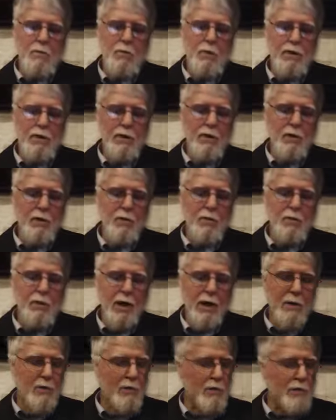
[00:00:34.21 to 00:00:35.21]
whether you
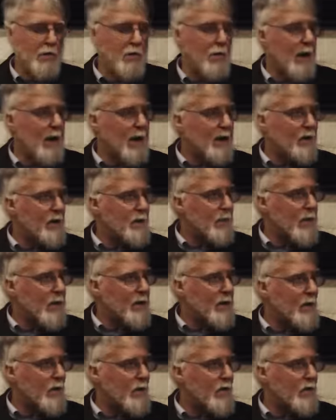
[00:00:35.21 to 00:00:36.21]
pray with your hands
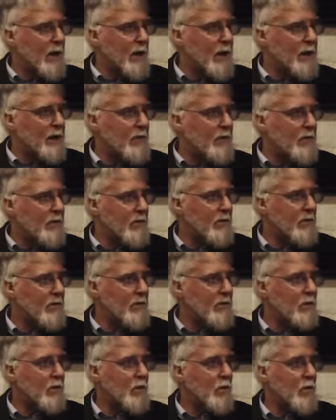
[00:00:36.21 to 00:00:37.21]
by your sides,
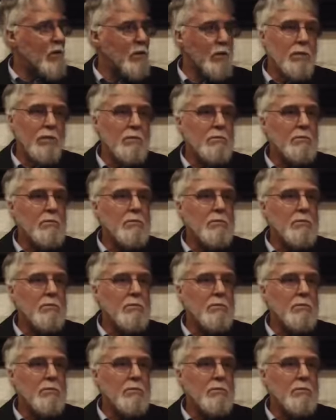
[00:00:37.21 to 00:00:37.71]
called